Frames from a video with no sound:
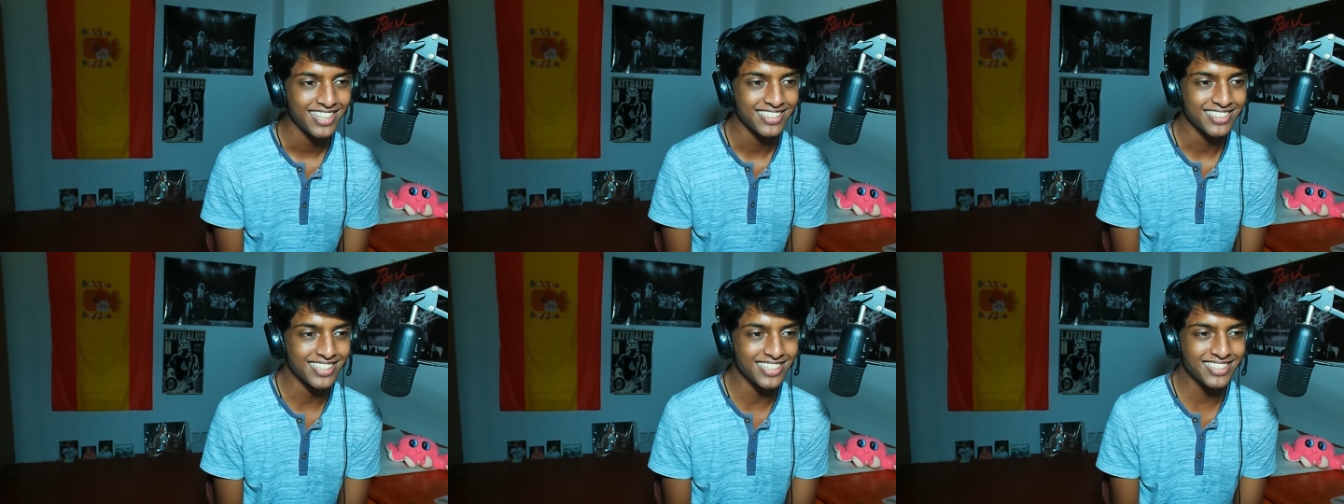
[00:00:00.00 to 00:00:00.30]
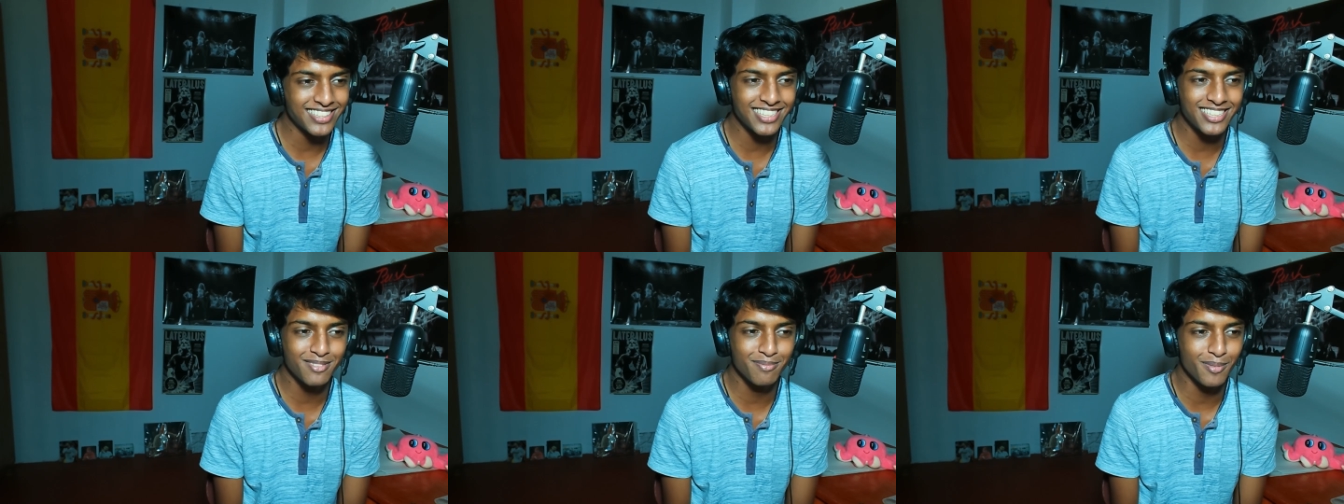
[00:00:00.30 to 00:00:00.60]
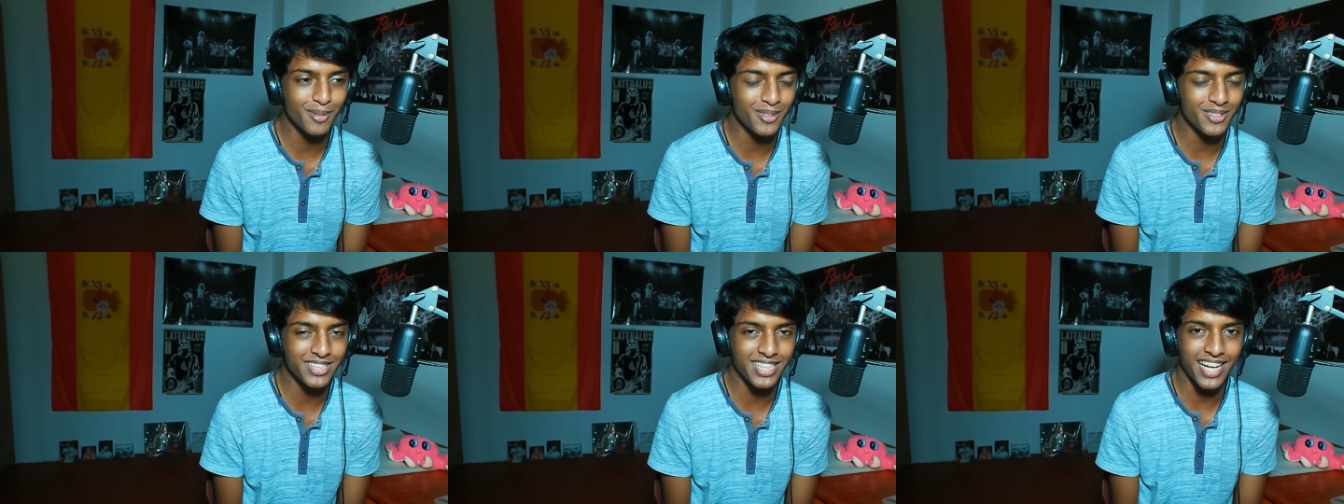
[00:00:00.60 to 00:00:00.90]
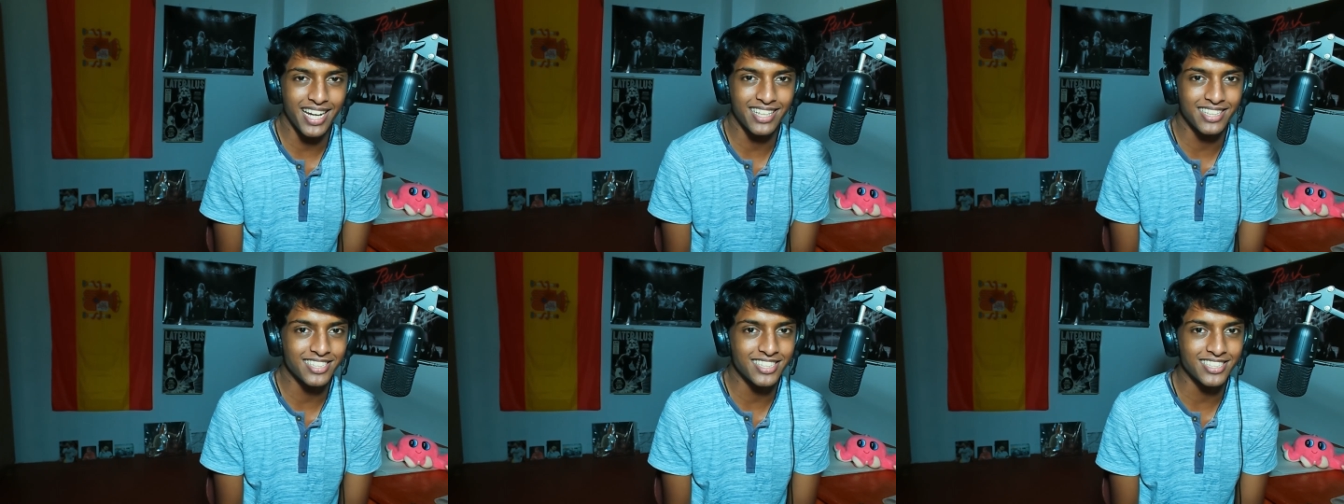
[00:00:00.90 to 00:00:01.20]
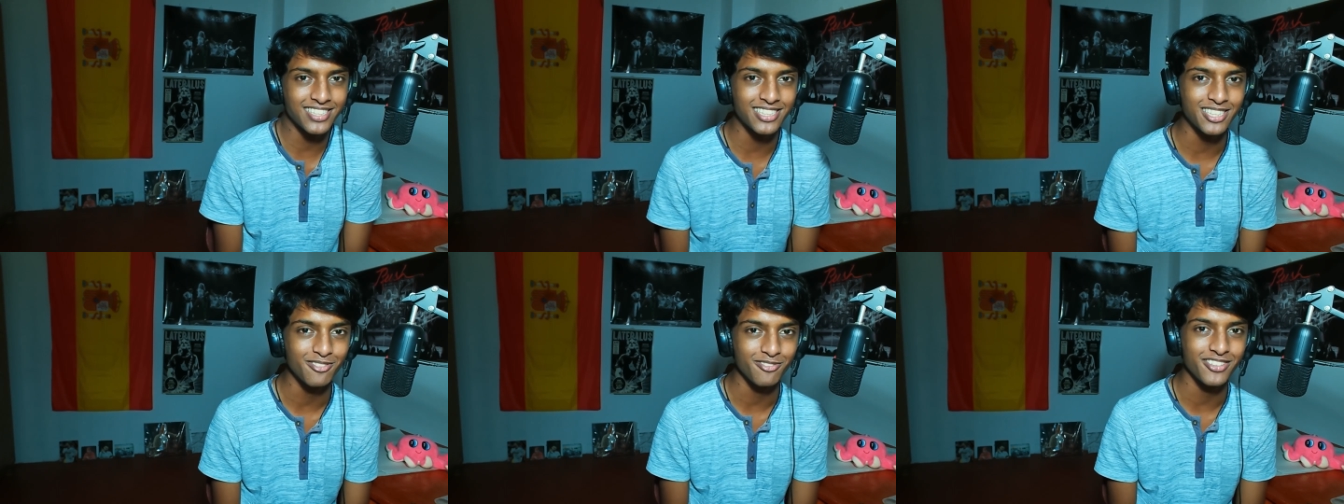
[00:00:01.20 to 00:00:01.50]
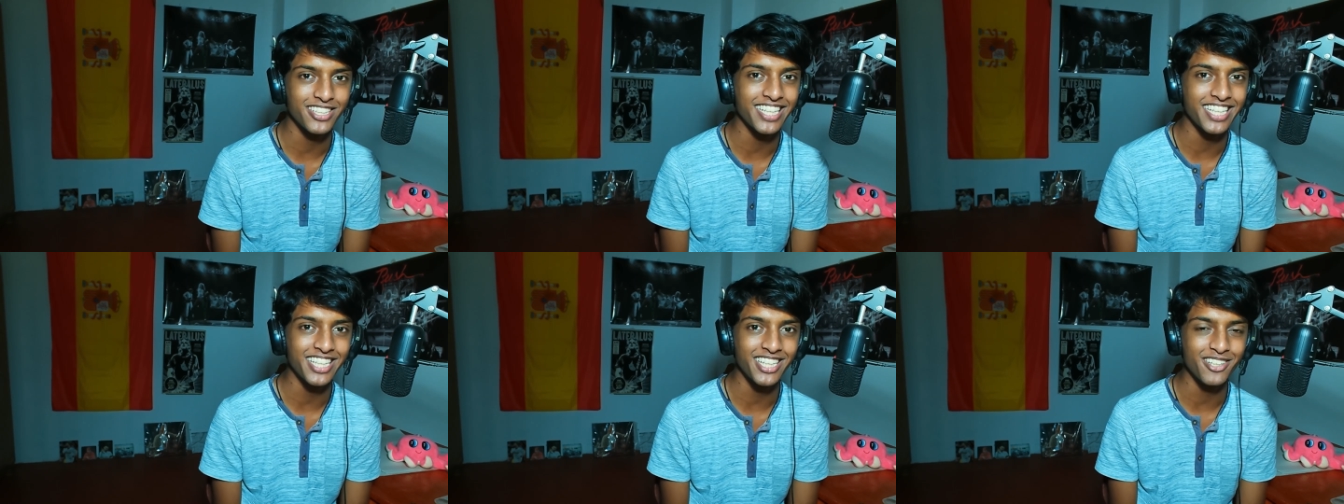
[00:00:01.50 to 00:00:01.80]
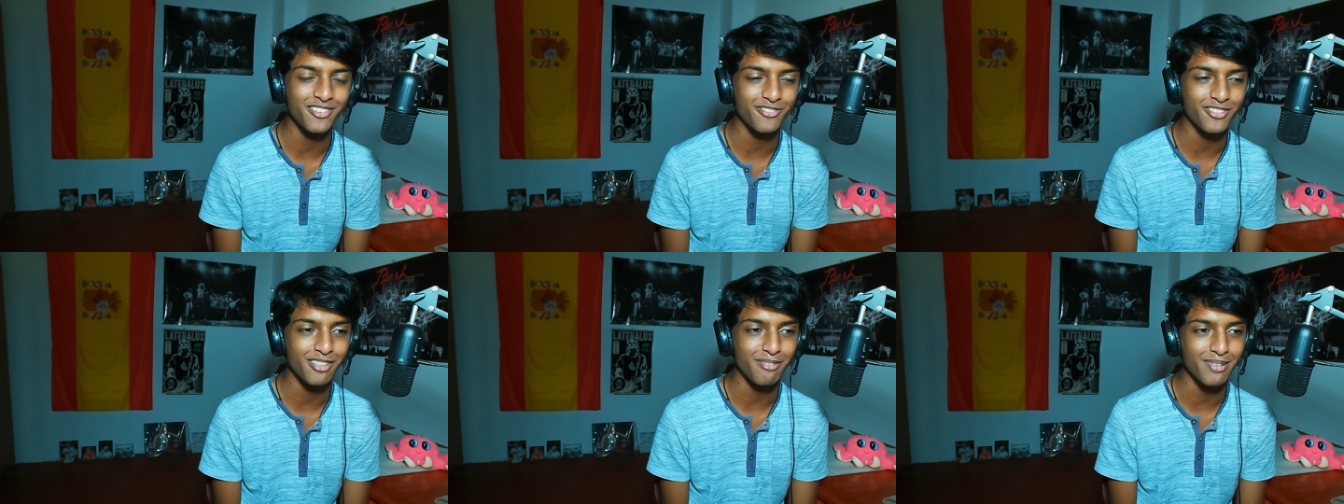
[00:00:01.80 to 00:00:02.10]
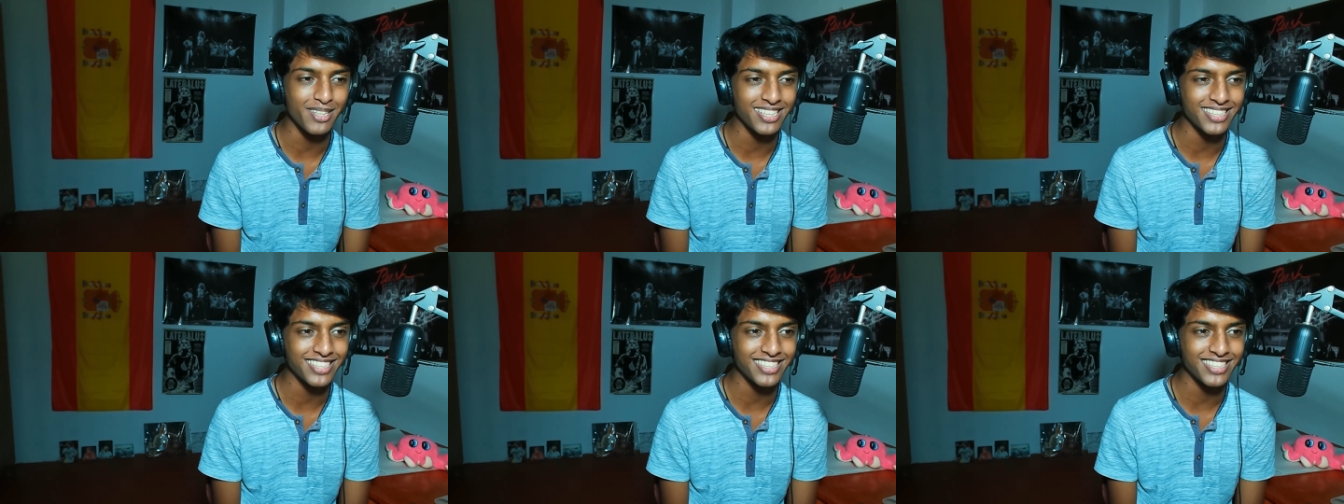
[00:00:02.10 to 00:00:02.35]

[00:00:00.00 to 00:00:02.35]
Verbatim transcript: This is more than just a video for me.